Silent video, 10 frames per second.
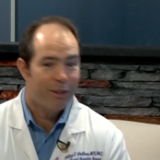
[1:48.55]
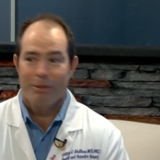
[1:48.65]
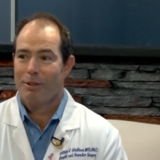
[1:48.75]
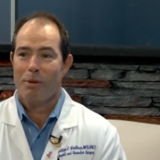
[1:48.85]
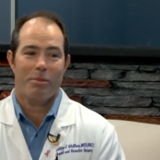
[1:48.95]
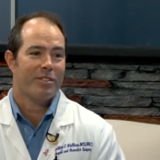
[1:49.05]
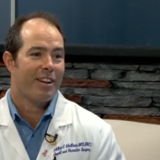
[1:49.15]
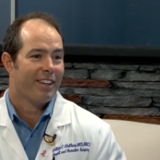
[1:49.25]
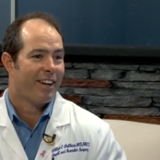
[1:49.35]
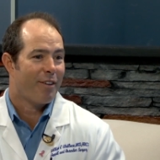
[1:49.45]
Oh, oh, there's
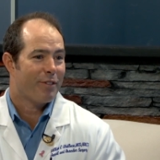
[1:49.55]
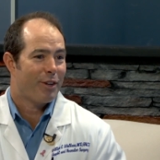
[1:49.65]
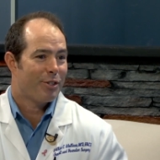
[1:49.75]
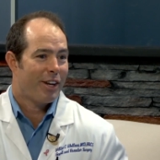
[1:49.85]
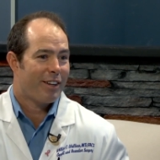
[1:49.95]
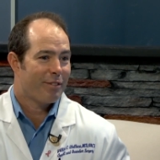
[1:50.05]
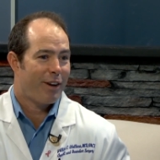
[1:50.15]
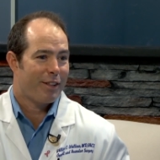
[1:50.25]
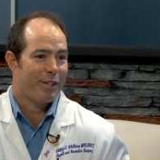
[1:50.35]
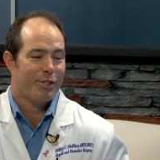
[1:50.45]
not confidentiality
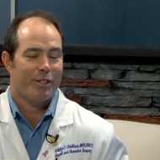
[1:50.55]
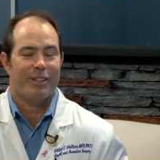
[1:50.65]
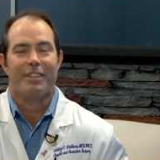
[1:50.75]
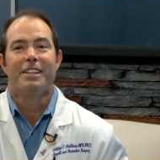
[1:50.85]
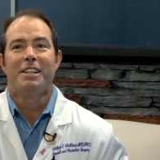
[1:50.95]
violation there.